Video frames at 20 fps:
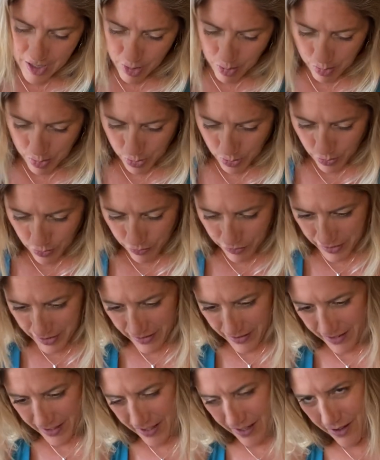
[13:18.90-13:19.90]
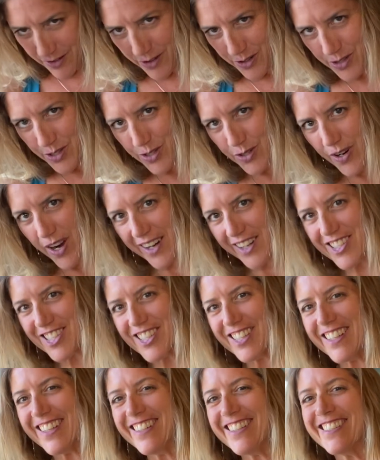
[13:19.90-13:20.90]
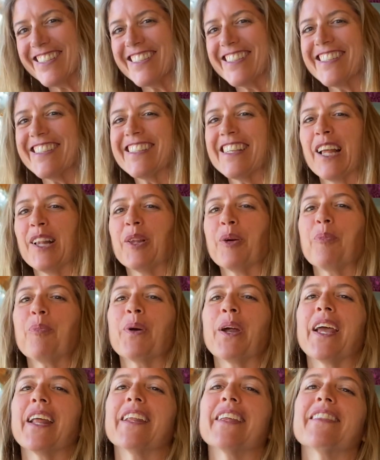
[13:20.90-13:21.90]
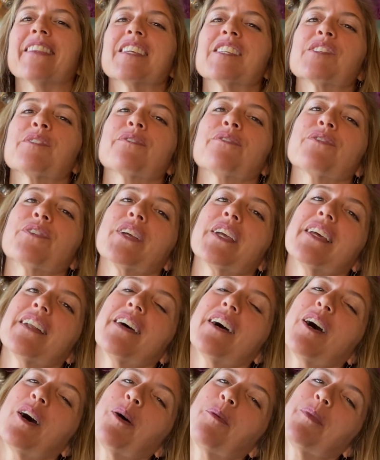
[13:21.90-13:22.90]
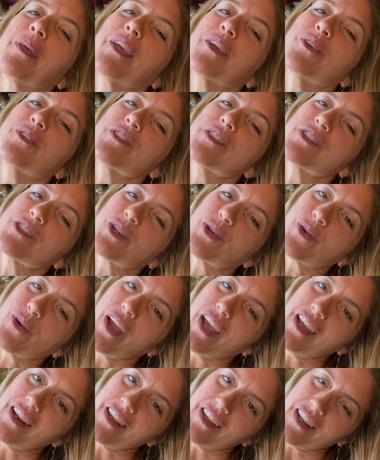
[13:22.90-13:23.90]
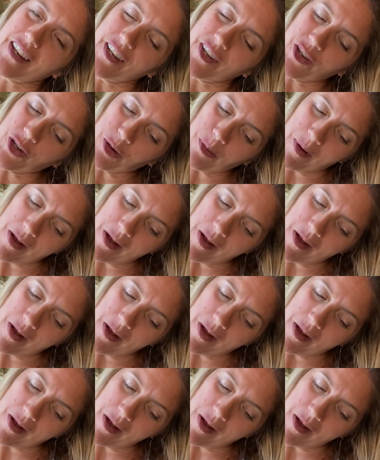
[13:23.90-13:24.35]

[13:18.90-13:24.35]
moving the other direction, just celebrating this freedom that you just created in your